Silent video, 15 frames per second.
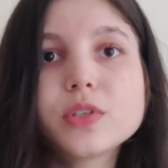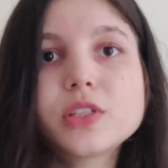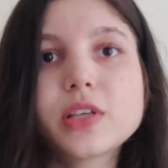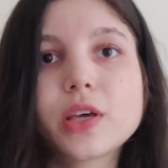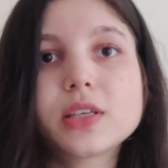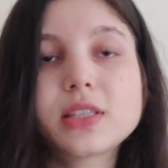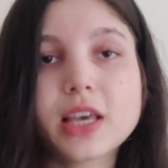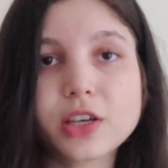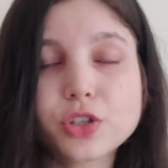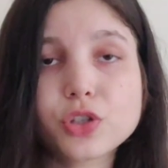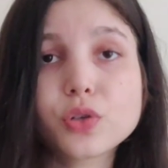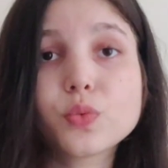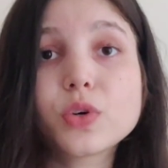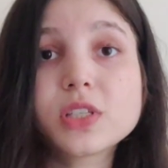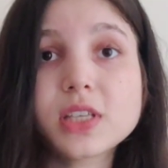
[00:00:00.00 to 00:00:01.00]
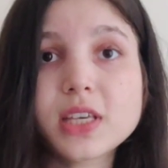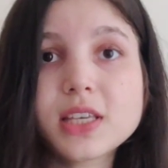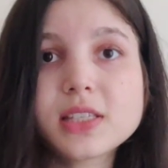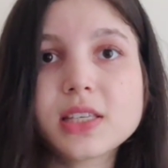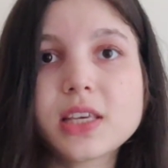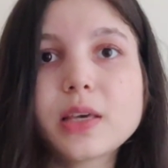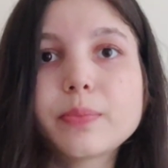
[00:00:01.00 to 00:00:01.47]
section was
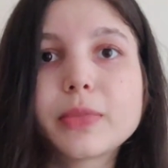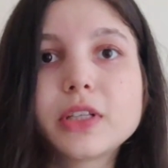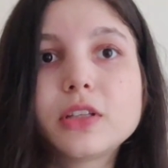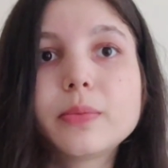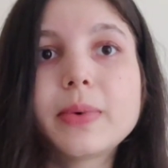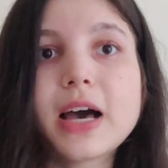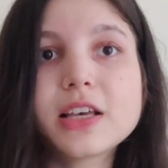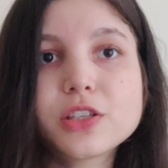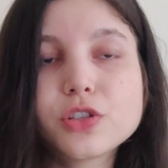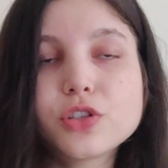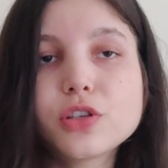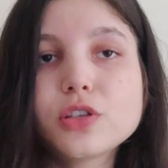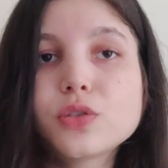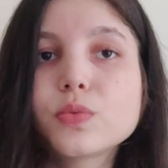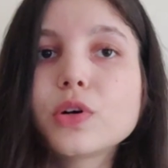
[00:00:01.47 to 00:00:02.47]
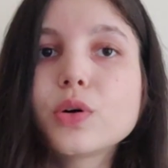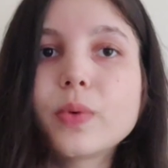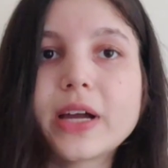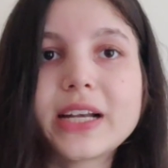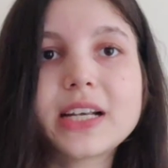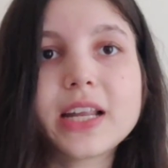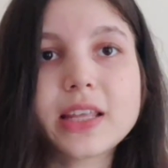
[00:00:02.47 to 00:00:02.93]
easy, but the passages were
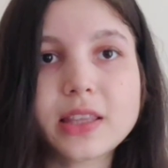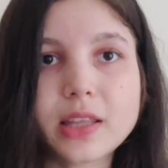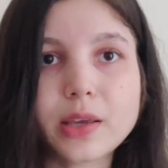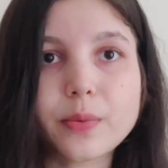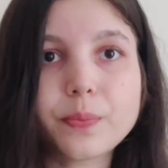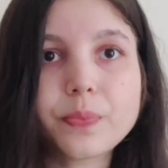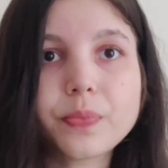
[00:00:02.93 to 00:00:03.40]
quite lengthy.